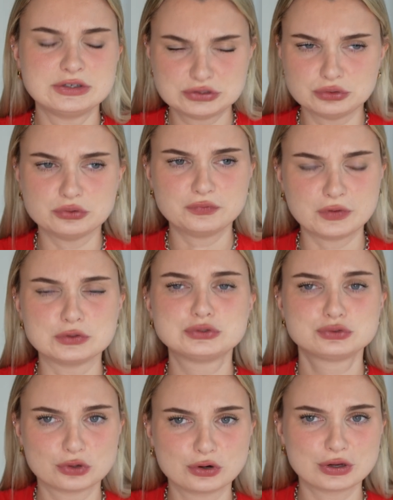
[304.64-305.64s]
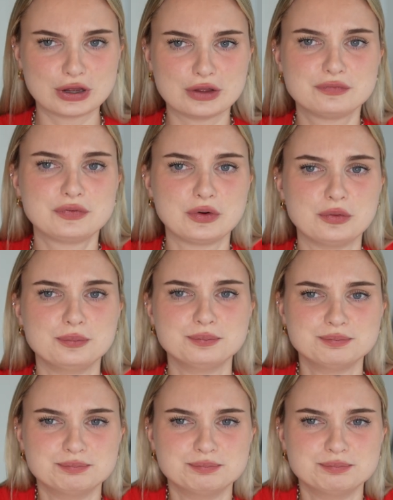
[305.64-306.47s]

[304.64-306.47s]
I do feel stronger, I feel